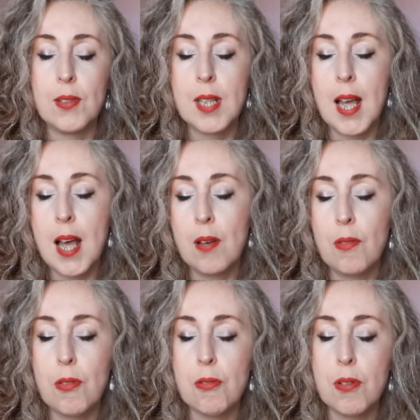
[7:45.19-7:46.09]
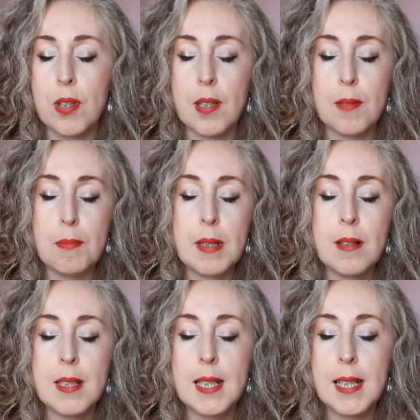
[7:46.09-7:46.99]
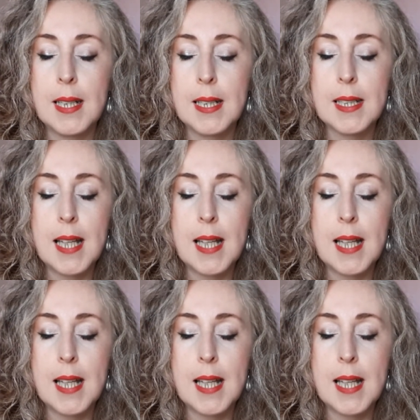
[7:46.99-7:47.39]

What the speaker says: down through the building,